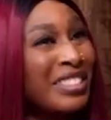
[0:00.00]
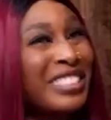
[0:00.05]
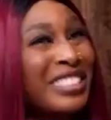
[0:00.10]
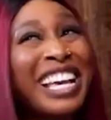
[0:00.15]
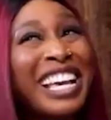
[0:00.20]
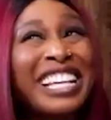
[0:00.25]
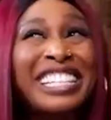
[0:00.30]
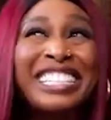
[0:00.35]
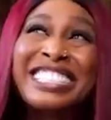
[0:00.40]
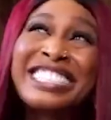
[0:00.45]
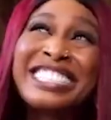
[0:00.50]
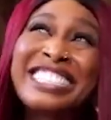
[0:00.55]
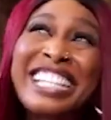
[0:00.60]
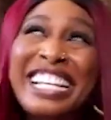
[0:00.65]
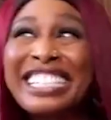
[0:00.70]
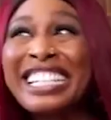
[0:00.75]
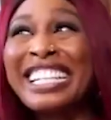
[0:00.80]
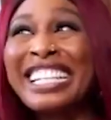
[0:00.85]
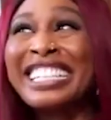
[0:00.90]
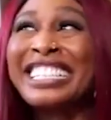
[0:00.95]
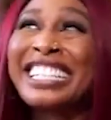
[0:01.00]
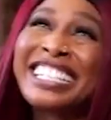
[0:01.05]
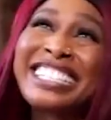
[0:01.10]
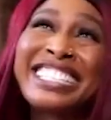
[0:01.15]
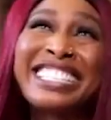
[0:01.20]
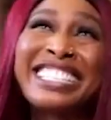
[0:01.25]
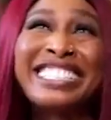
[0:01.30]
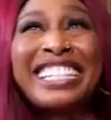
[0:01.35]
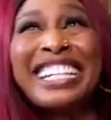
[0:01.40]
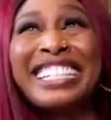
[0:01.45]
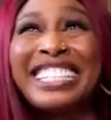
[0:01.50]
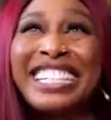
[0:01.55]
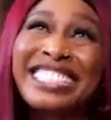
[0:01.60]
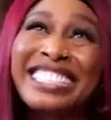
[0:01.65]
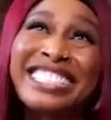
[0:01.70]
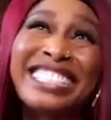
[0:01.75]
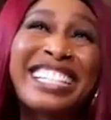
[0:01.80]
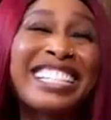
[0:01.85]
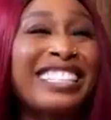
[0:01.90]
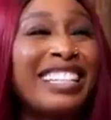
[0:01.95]
how unreasonable she
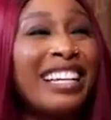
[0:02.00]
becomes when